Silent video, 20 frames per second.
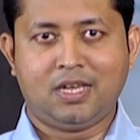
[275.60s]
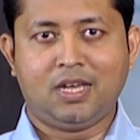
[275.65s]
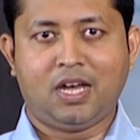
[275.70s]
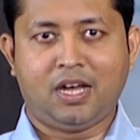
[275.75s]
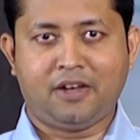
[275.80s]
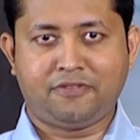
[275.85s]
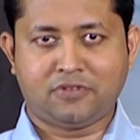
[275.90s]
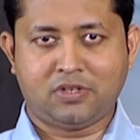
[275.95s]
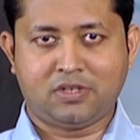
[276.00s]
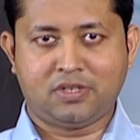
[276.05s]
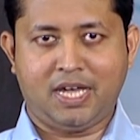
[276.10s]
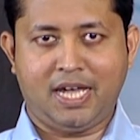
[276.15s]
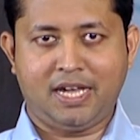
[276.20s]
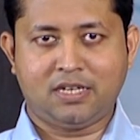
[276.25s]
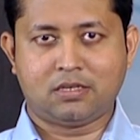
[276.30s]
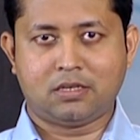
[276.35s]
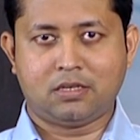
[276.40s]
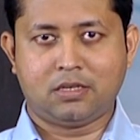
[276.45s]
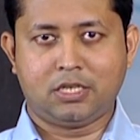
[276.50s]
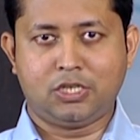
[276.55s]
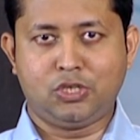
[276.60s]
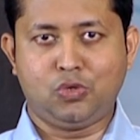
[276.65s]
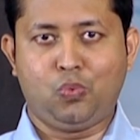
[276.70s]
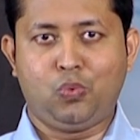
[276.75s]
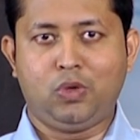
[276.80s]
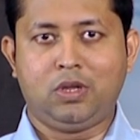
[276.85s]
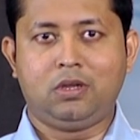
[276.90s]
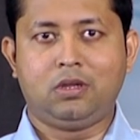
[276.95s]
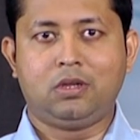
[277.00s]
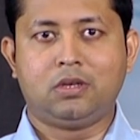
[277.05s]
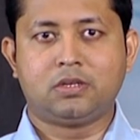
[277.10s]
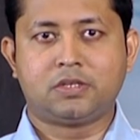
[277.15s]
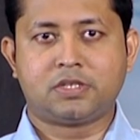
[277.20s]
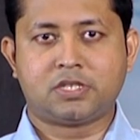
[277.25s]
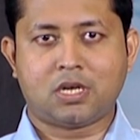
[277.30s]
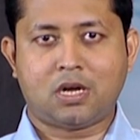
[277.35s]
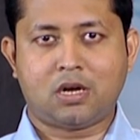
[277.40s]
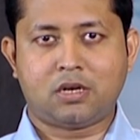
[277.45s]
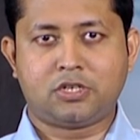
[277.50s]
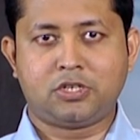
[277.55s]
After that, you will
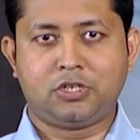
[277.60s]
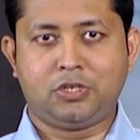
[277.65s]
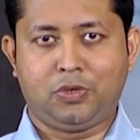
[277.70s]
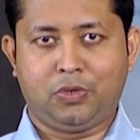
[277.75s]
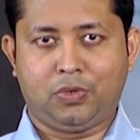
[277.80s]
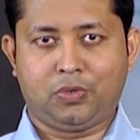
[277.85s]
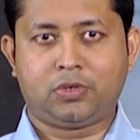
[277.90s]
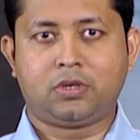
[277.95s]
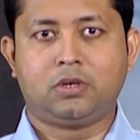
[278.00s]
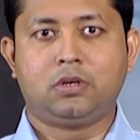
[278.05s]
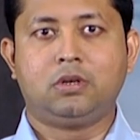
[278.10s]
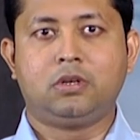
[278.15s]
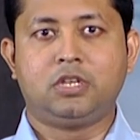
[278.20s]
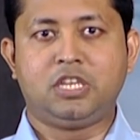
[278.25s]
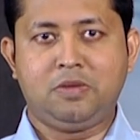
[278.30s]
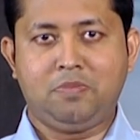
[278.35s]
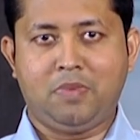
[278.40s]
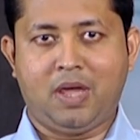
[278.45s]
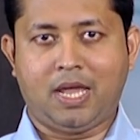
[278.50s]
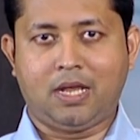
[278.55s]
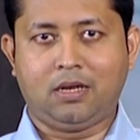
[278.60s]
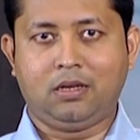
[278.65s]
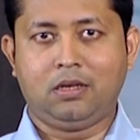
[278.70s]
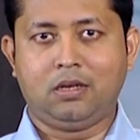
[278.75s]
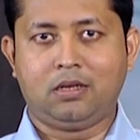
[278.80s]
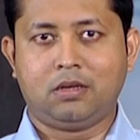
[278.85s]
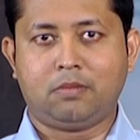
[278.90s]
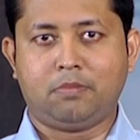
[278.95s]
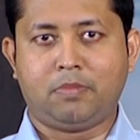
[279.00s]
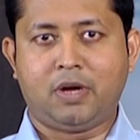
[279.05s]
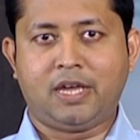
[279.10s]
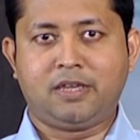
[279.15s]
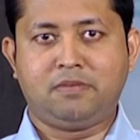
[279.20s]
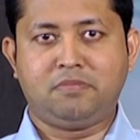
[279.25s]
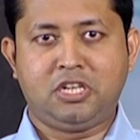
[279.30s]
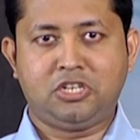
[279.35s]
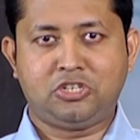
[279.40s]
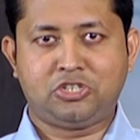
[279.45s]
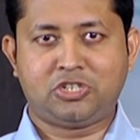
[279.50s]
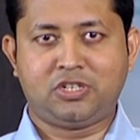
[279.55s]
start your email by
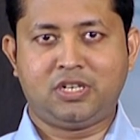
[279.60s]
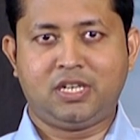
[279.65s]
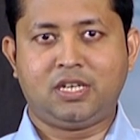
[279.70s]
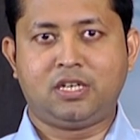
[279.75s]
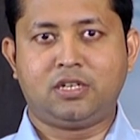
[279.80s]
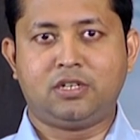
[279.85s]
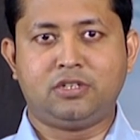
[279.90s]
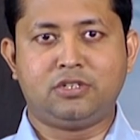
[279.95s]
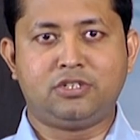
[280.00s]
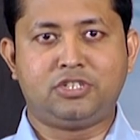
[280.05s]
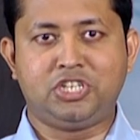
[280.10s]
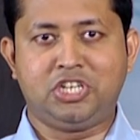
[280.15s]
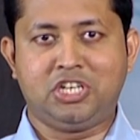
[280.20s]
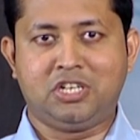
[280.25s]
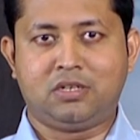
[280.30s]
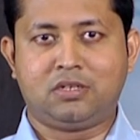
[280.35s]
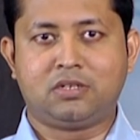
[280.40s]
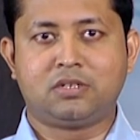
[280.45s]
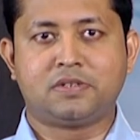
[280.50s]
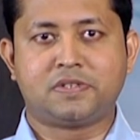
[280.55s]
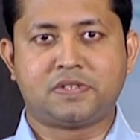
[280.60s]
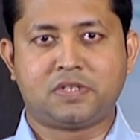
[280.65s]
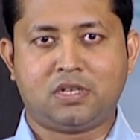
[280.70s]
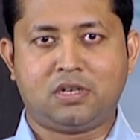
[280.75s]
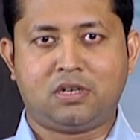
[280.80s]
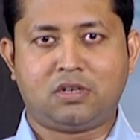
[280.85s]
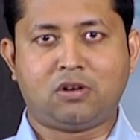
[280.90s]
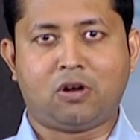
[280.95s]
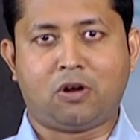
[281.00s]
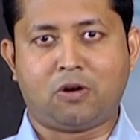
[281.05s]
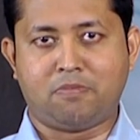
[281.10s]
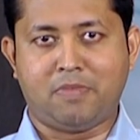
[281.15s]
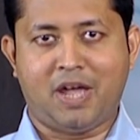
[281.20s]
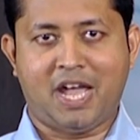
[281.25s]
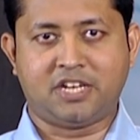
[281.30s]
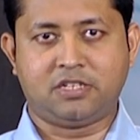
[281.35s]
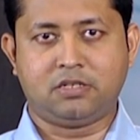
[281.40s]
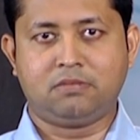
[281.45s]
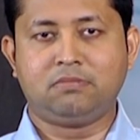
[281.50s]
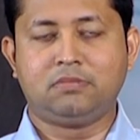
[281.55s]
mentioning dear sir or
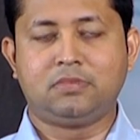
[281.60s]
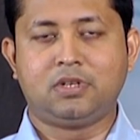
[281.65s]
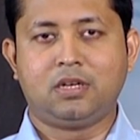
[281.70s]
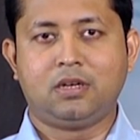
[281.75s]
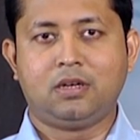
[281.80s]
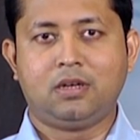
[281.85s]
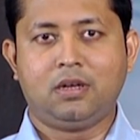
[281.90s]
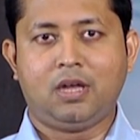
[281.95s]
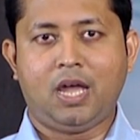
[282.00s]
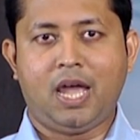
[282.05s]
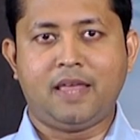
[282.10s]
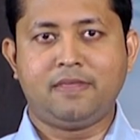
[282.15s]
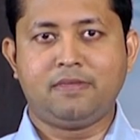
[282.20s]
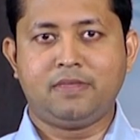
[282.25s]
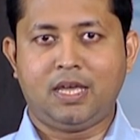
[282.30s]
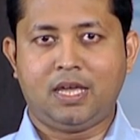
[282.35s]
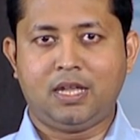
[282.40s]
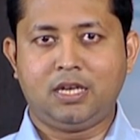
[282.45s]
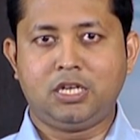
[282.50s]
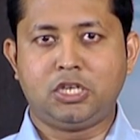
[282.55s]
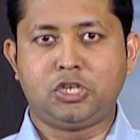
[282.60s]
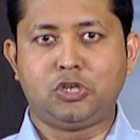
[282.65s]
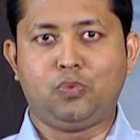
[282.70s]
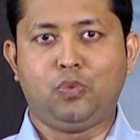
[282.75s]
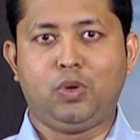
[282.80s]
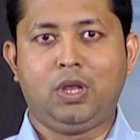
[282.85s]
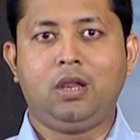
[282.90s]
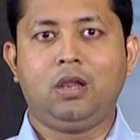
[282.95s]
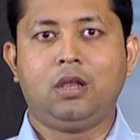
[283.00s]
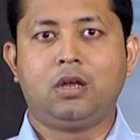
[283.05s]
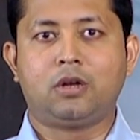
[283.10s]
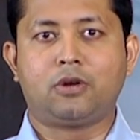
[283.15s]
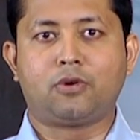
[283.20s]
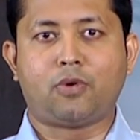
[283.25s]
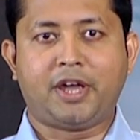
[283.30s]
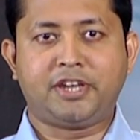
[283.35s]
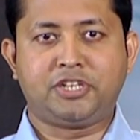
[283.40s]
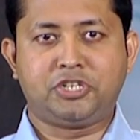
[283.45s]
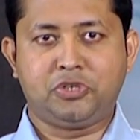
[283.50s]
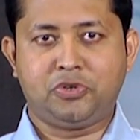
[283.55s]
madam, and then you will
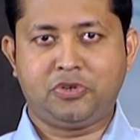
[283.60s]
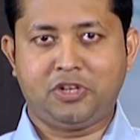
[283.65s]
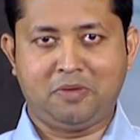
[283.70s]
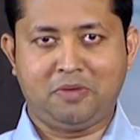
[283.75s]
write your